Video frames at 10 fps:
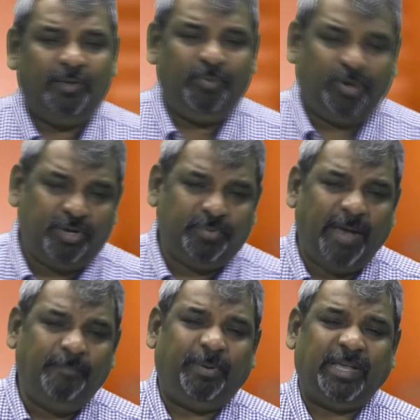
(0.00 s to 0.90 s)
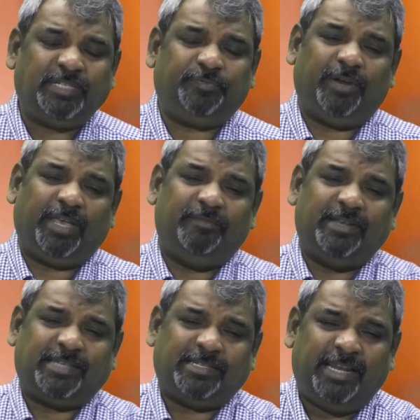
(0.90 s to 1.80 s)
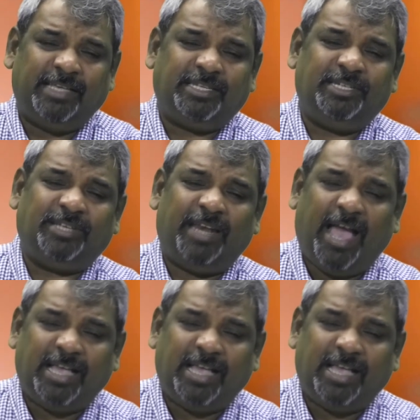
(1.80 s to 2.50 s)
We got to embrace forgiveness as an essential